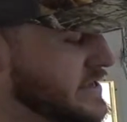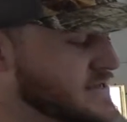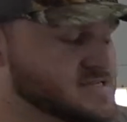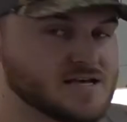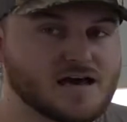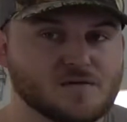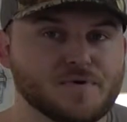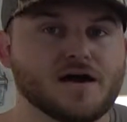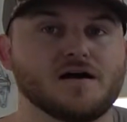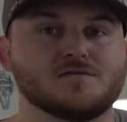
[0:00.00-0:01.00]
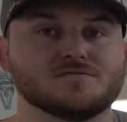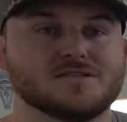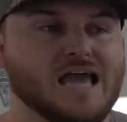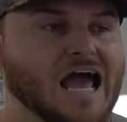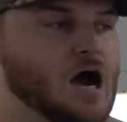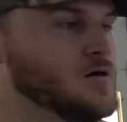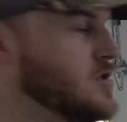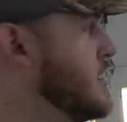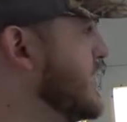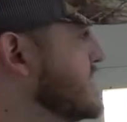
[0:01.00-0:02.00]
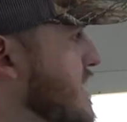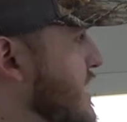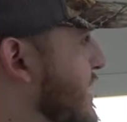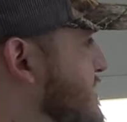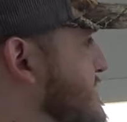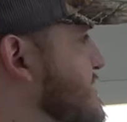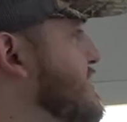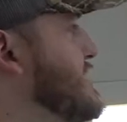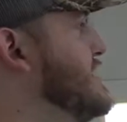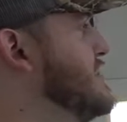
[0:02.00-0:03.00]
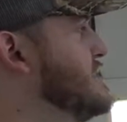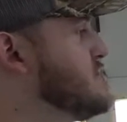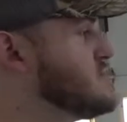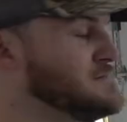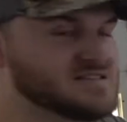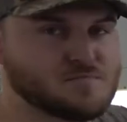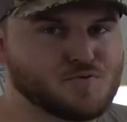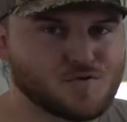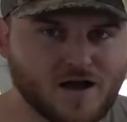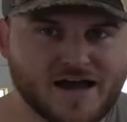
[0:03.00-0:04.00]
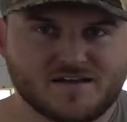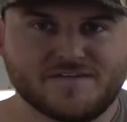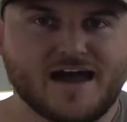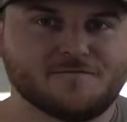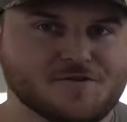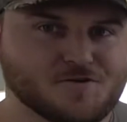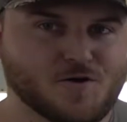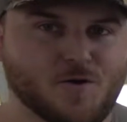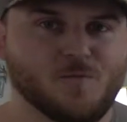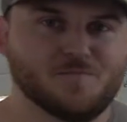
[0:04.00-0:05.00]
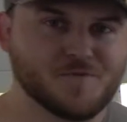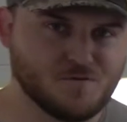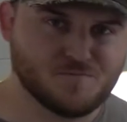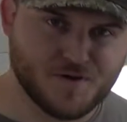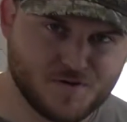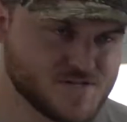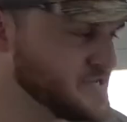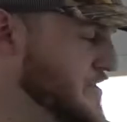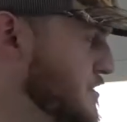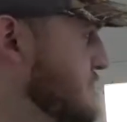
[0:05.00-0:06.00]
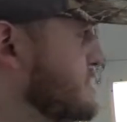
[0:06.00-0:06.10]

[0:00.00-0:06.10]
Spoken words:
it's not about how long it takes. You're talking about the pride of having your own built boat. So